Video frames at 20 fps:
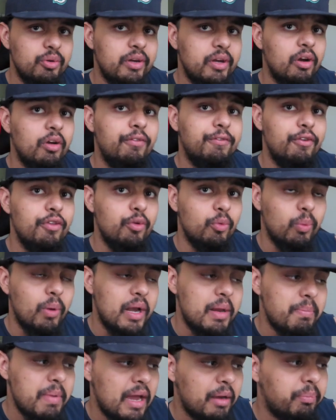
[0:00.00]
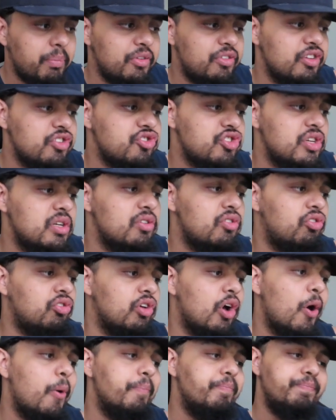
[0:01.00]
hero for the running back position.
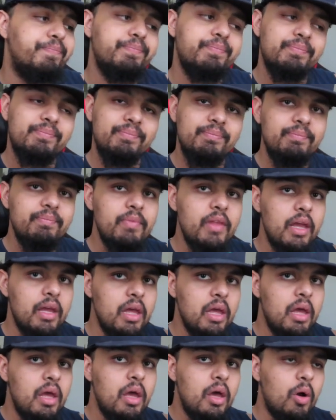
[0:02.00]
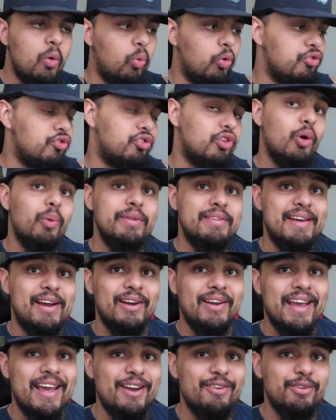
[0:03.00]
So we'll just go with
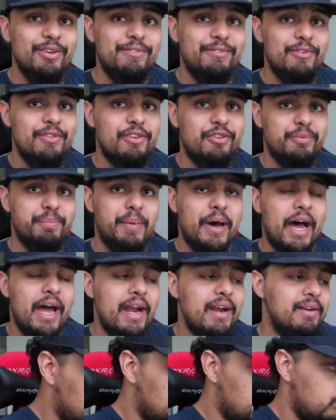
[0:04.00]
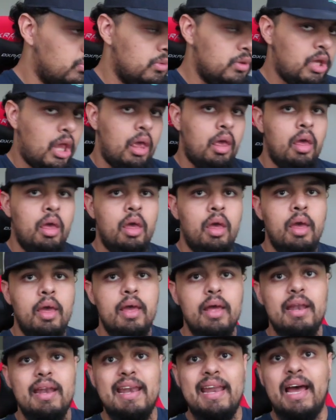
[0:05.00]
Derrick Henry for this spot.
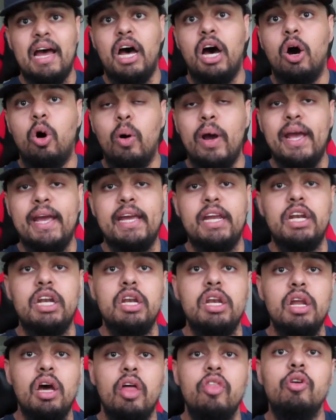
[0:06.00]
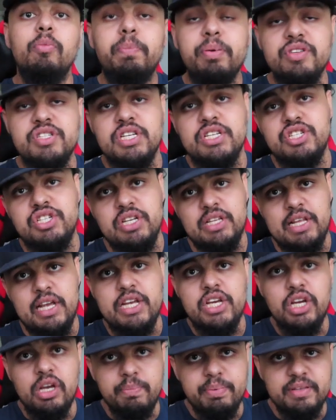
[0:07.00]
Now, another position that
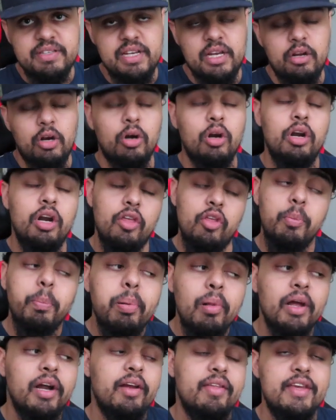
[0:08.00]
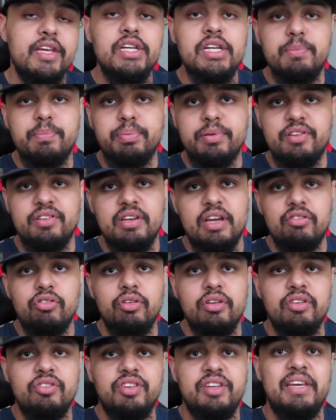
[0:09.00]
you could another player that you could
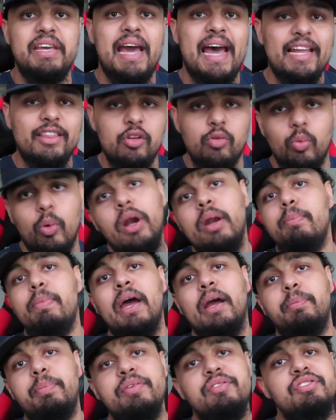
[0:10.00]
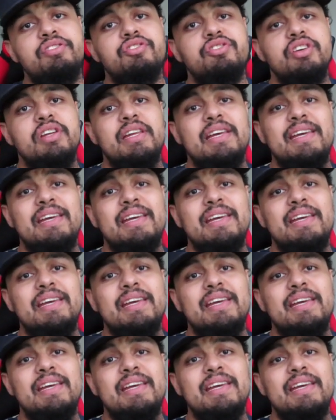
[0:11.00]
potentially see at the running back position